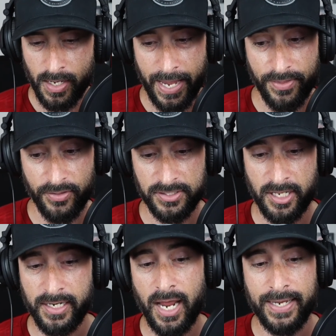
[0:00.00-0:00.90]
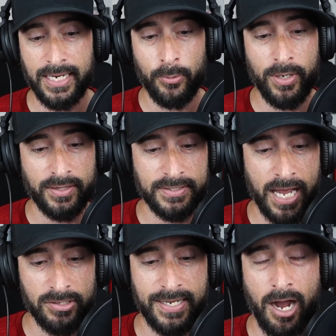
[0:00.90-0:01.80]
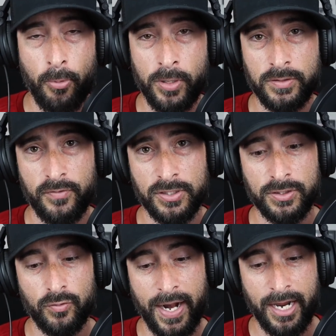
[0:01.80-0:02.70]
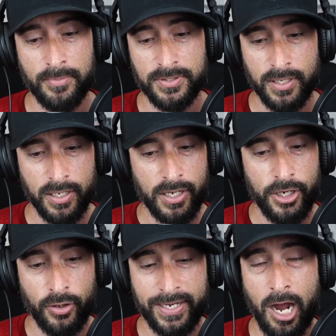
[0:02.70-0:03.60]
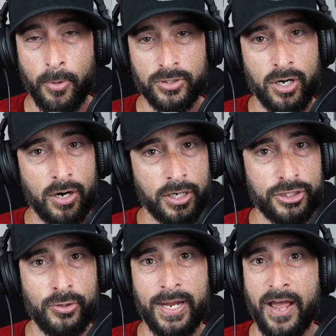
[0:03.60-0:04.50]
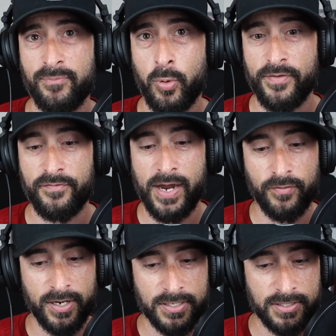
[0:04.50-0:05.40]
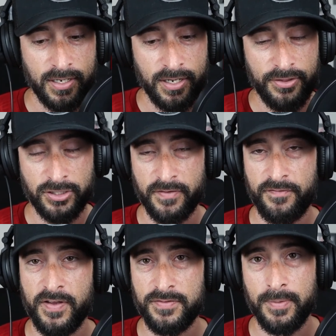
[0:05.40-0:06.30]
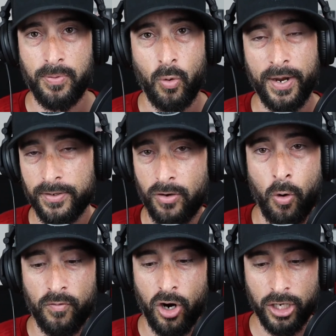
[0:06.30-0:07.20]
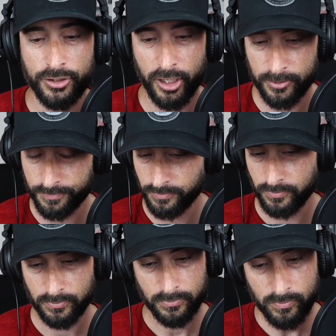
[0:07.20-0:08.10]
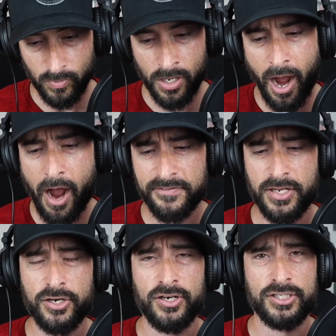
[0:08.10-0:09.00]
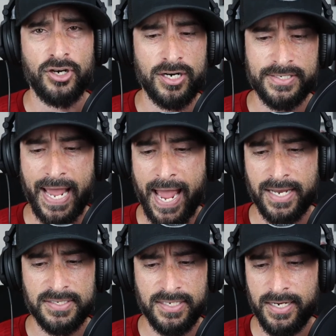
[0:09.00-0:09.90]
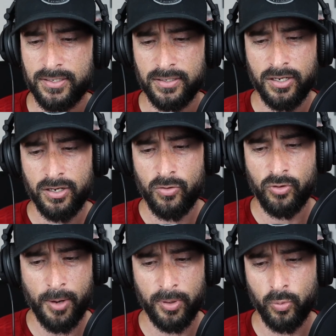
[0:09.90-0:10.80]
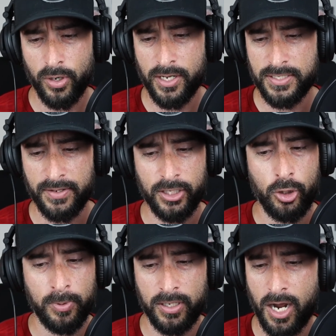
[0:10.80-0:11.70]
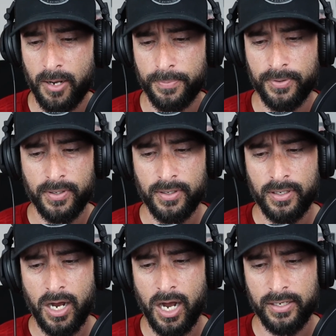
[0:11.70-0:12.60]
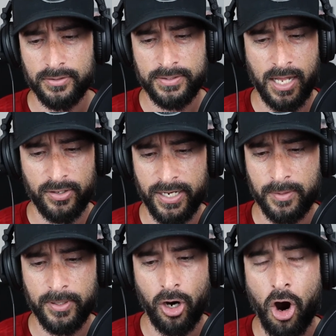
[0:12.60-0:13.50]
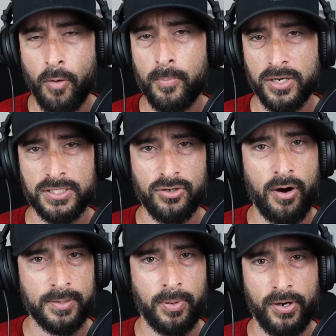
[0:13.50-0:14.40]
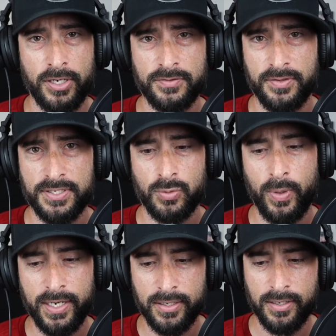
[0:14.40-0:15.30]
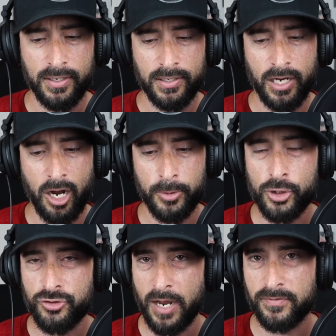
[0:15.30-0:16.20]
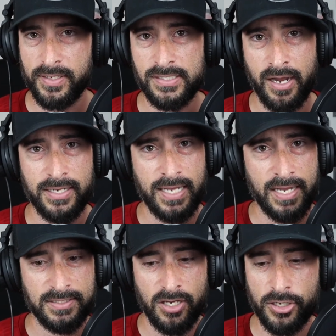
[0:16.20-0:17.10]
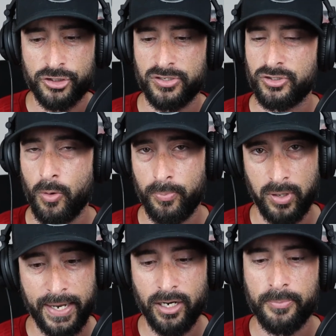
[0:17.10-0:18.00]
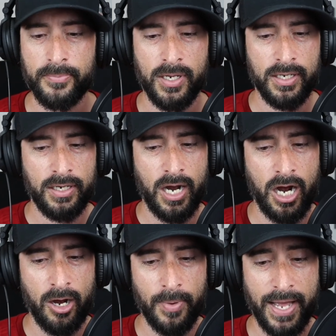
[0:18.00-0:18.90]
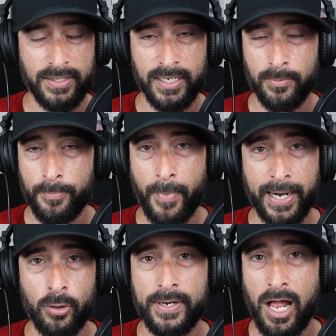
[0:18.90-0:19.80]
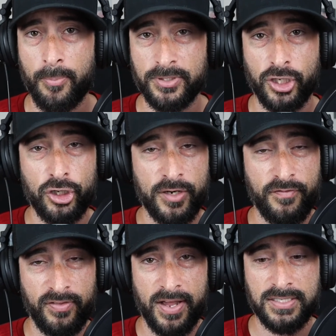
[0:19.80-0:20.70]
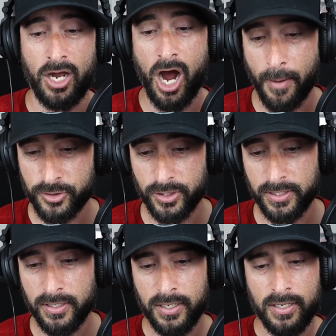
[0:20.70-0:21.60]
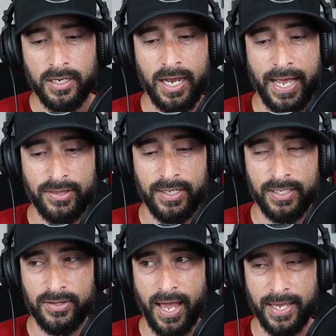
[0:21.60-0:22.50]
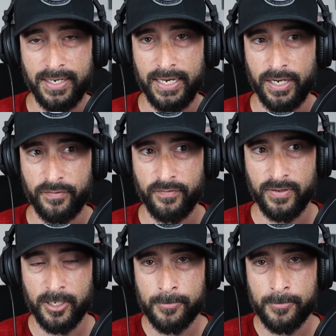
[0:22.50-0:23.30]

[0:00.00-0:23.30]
And then the Sunday night game, we got the Dallas Cowboys versus the Rams. The Cowboys are 2.5-point favorites. There's a 50-point over/under. Obviously, you're going to start Dak, Zeke, Robert Woods. I think Cooper Kupp, Tyler Higbee are all must-start players for this week. You drafted these guys as such, so play them. I think Michael Gallup is a good flex option. I think that if